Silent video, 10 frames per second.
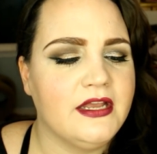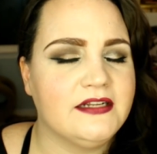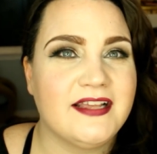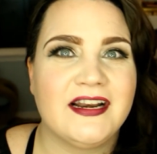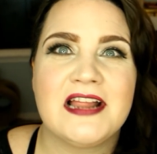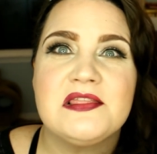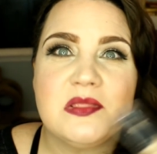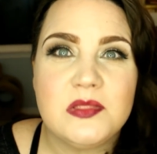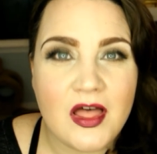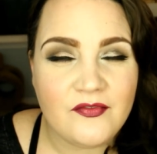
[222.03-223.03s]
is that I
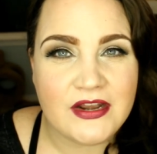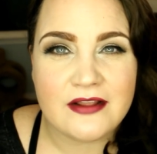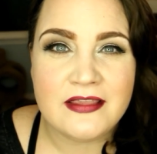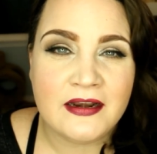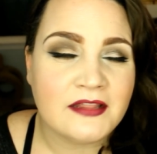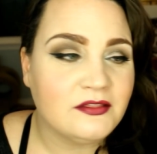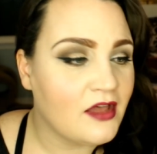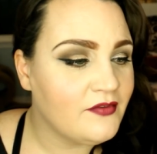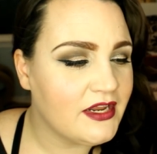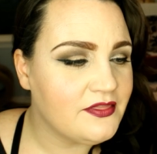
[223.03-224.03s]
love it. Again, I
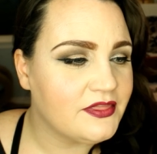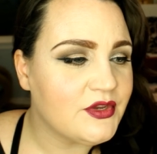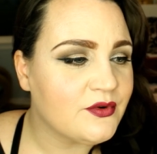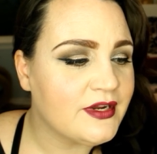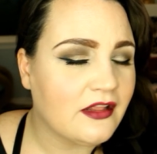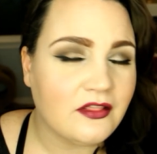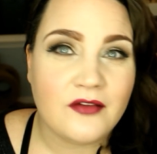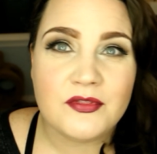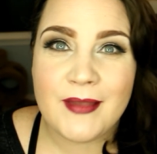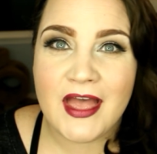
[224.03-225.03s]
love it in theory. I
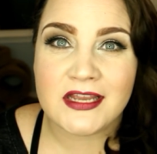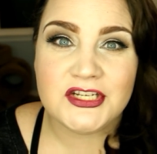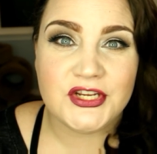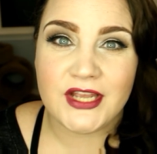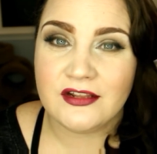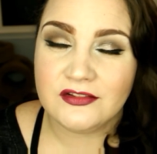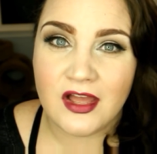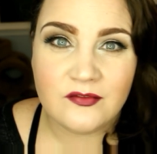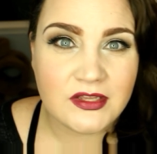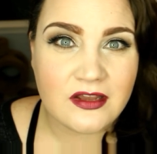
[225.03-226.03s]
love the packaging. I
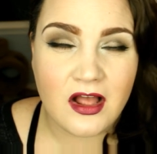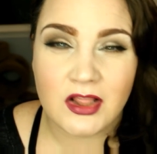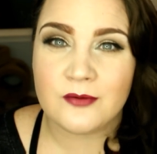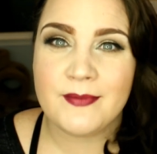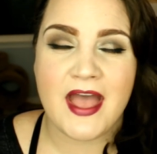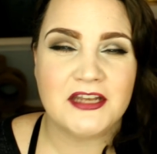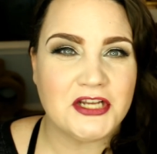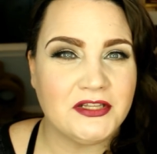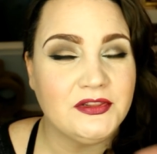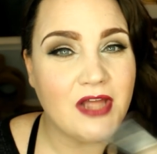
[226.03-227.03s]
love the color
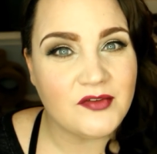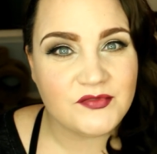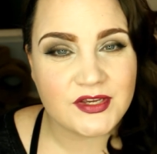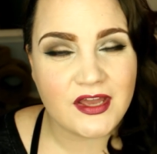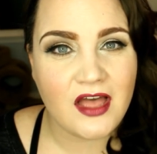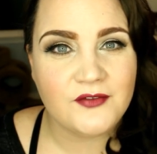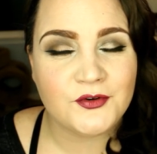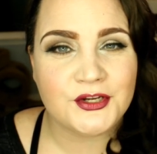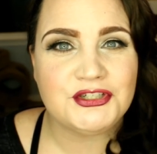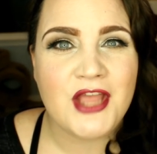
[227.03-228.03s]
match. I love the
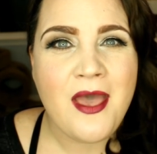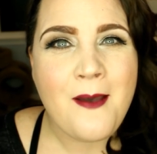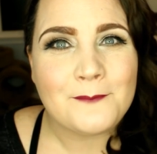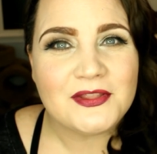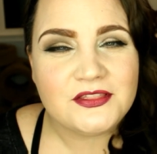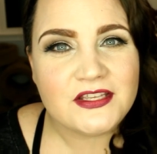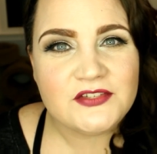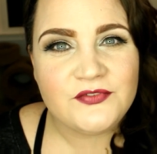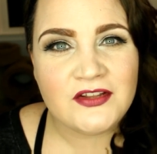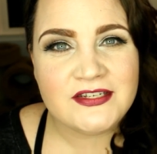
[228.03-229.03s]
coverage, but
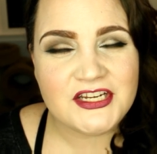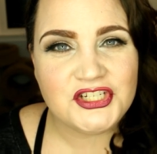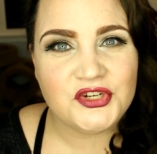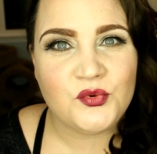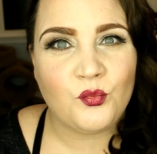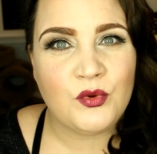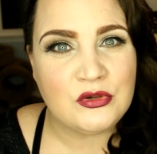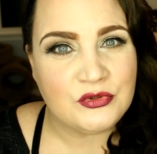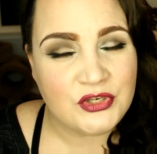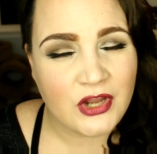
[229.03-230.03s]
this foundation
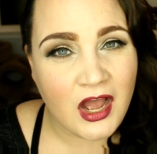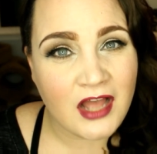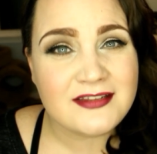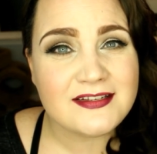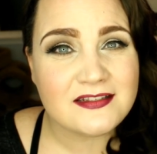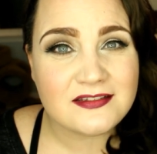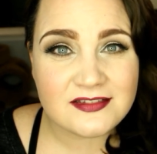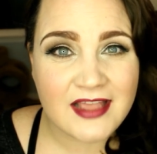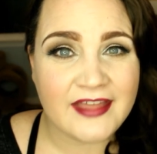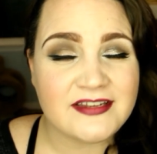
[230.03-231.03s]
will not
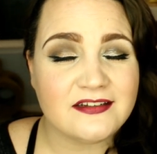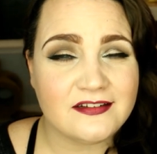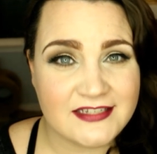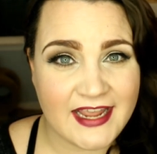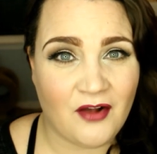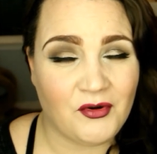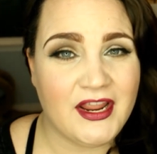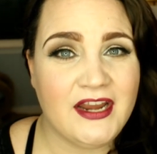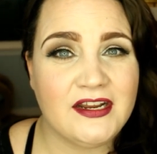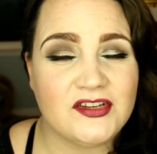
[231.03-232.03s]
set down.
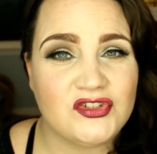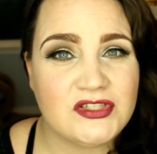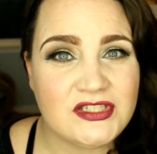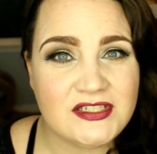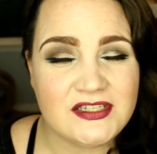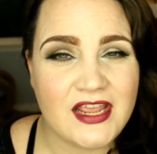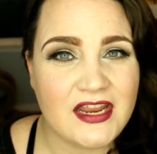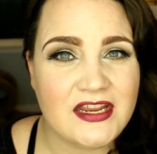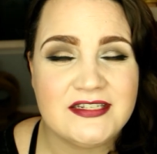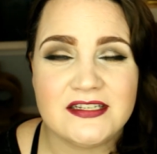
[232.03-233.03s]
It is
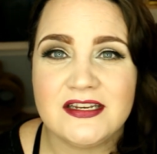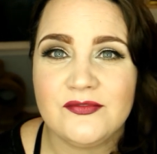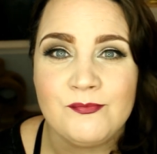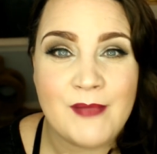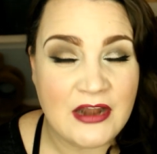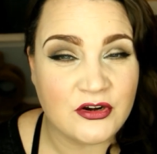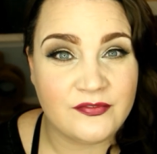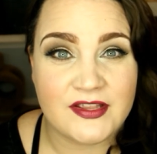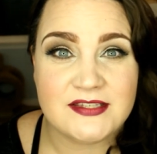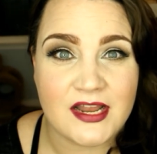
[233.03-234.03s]
it doesn't even matter
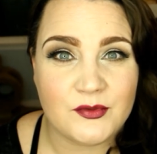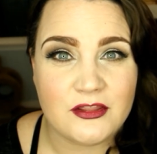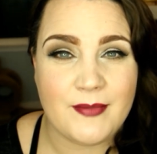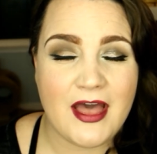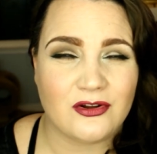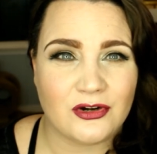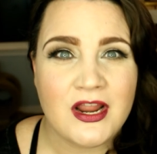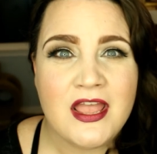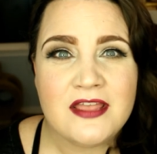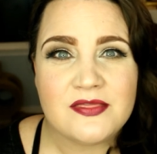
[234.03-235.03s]
if I set it with a powder.
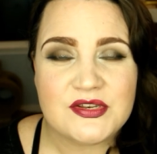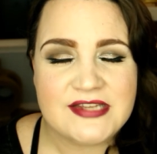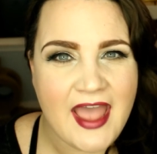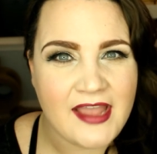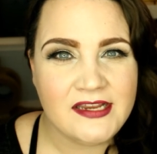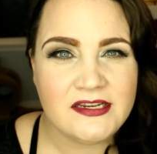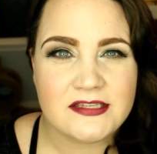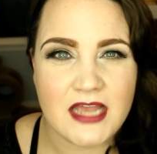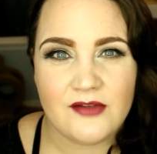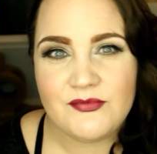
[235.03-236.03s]
The
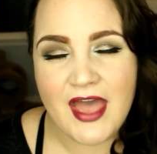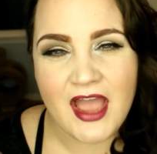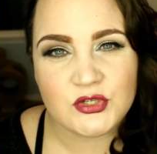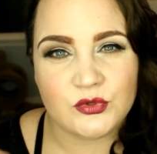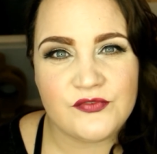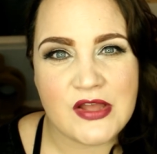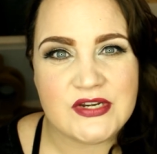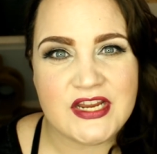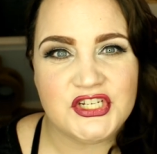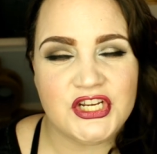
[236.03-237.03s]
tackiness of the actual
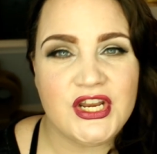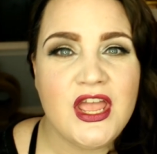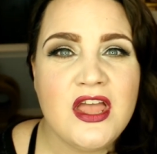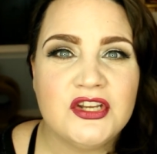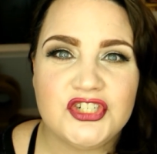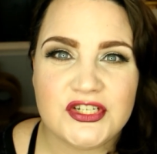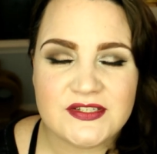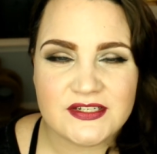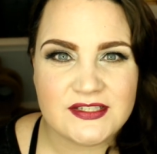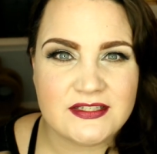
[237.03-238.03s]
foundation
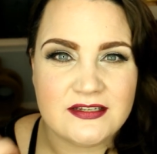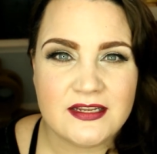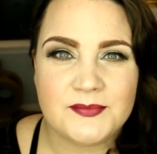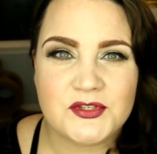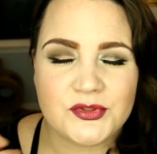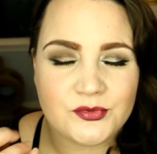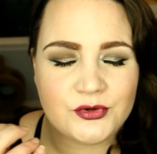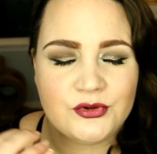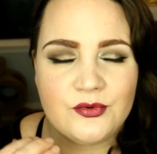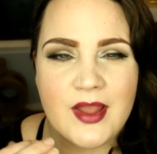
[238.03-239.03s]
just seeps
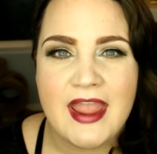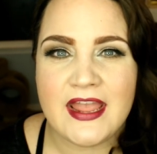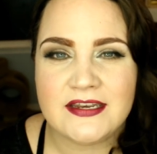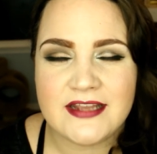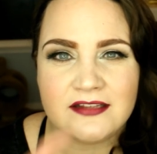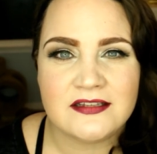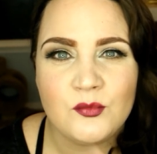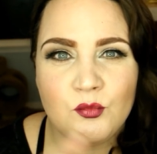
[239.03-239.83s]
through and as I